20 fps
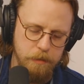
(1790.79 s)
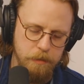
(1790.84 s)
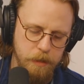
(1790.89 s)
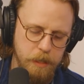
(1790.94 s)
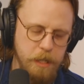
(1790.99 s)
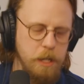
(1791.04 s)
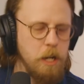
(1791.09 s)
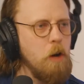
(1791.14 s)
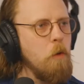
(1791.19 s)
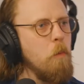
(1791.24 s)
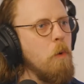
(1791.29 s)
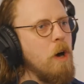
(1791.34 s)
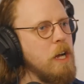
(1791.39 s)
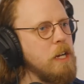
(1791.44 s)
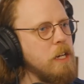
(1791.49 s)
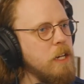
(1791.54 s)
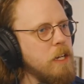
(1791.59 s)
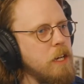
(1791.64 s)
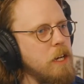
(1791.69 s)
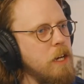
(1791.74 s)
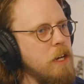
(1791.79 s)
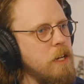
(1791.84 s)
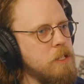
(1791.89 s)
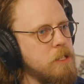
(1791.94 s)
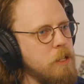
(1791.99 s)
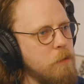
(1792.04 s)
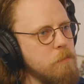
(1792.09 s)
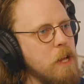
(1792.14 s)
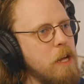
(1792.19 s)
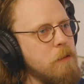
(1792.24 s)
You know what?
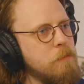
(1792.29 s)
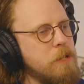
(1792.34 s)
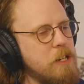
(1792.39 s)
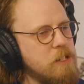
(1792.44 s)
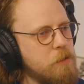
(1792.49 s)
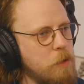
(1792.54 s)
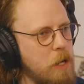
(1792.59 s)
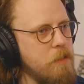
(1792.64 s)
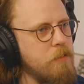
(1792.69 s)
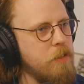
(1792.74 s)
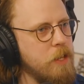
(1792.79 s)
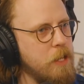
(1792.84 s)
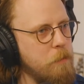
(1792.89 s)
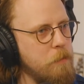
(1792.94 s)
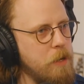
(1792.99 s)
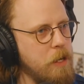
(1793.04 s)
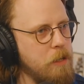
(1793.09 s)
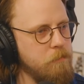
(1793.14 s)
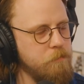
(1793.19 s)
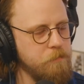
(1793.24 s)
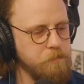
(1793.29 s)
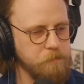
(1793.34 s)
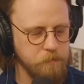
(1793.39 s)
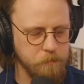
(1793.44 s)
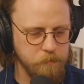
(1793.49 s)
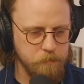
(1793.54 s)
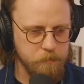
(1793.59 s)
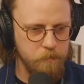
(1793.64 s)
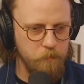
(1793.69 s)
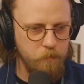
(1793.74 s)
Sometimes here's what I think about.
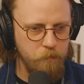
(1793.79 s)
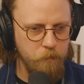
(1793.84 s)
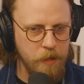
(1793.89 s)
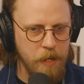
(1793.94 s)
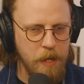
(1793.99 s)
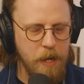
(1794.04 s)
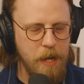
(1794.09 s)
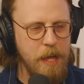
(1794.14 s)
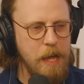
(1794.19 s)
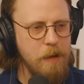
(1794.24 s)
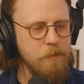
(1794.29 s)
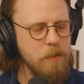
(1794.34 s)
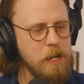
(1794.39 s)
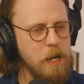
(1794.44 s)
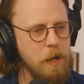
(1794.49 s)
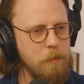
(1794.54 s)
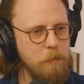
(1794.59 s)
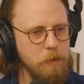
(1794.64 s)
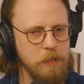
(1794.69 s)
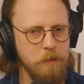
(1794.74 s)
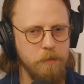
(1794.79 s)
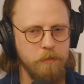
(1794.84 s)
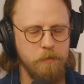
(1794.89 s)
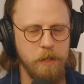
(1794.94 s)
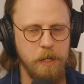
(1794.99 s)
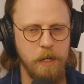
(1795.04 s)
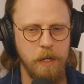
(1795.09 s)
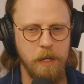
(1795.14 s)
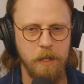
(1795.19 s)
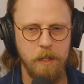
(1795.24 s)
I have a couple of
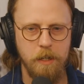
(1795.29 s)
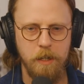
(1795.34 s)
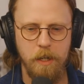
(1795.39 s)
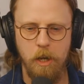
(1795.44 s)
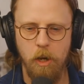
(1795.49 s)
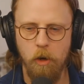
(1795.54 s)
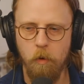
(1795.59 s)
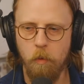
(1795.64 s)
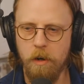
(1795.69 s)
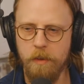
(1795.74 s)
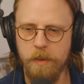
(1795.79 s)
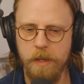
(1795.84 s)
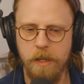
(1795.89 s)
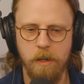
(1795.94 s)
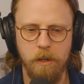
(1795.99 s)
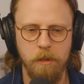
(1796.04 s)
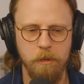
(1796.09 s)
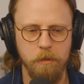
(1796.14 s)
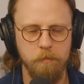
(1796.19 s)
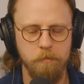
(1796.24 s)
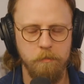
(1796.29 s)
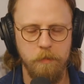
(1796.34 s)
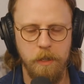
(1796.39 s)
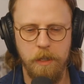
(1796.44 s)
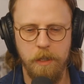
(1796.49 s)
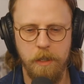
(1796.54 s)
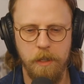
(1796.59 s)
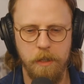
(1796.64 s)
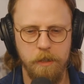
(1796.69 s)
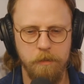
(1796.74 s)
what do they call
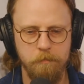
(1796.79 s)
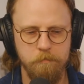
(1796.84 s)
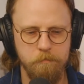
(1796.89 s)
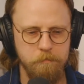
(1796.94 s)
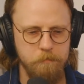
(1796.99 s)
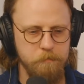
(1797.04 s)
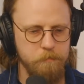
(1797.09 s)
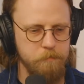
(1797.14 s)
them?